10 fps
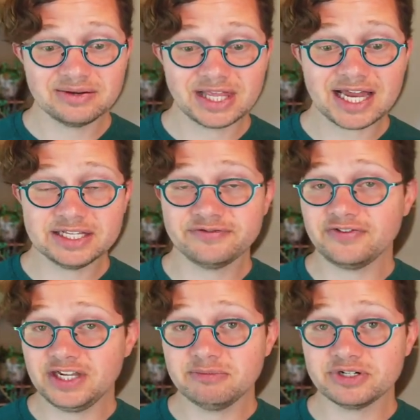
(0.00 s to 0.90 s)
That is
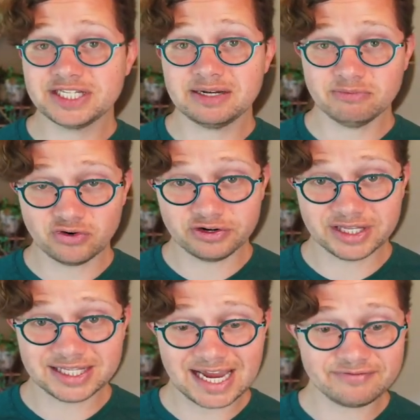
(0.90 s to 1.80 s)
15% more
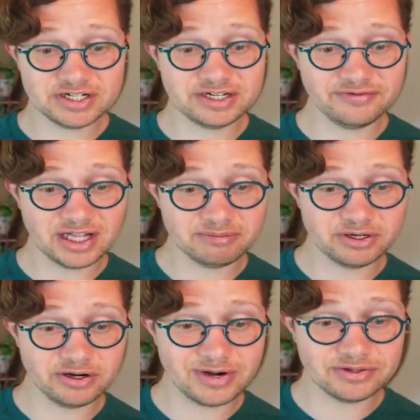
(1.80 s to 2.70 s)
than the average
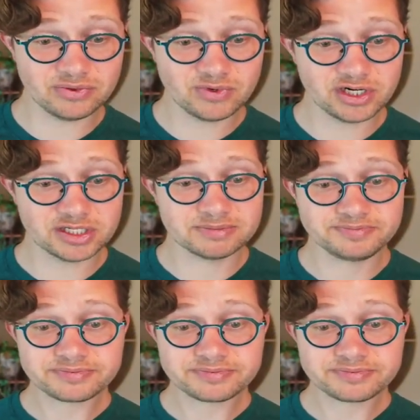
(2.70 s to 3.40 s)
developer around the world.